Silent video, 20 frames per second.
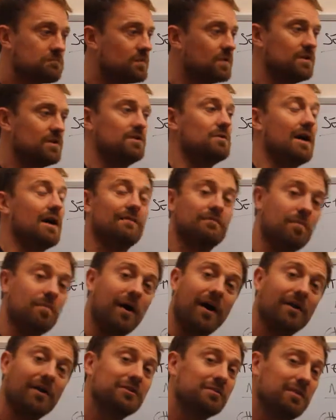you have a
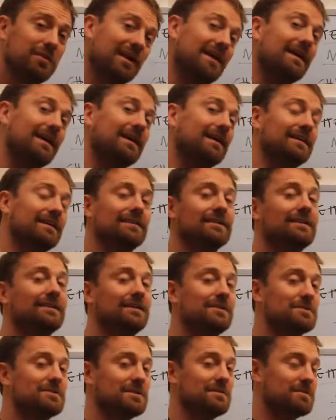part to play in the
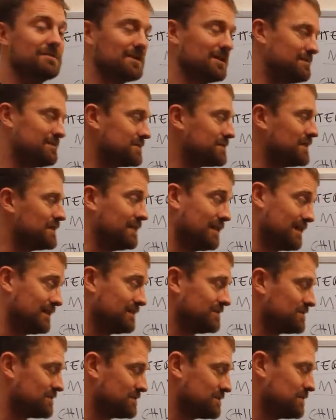clue sometimes, in the
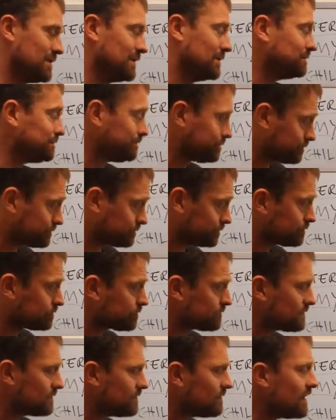answer as well.
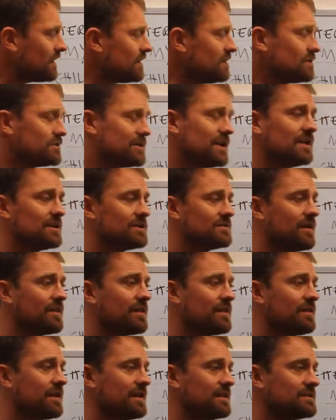You'll see lots of
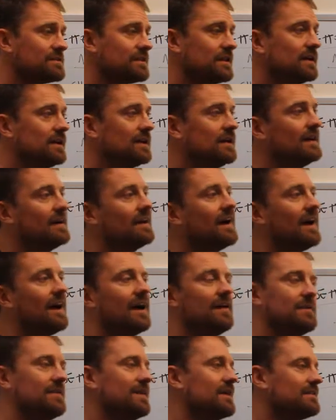other things.
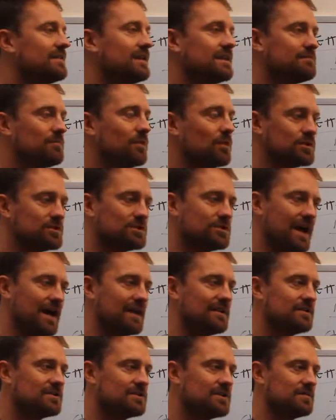I mean, they're, they're more
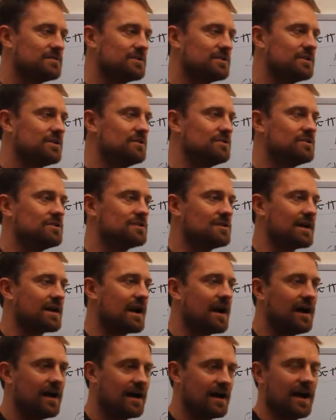standard substitutions
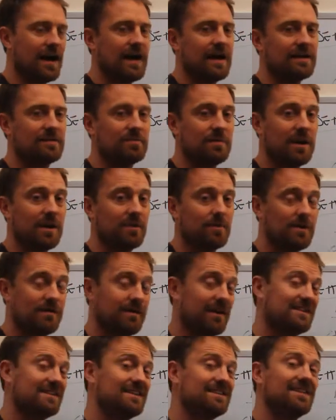like I had being
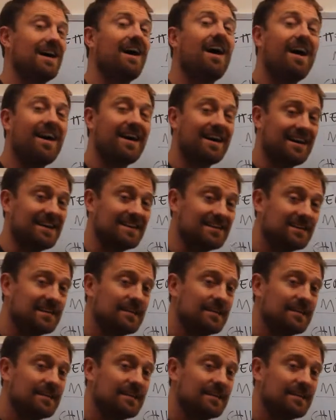abbreviated to I'd.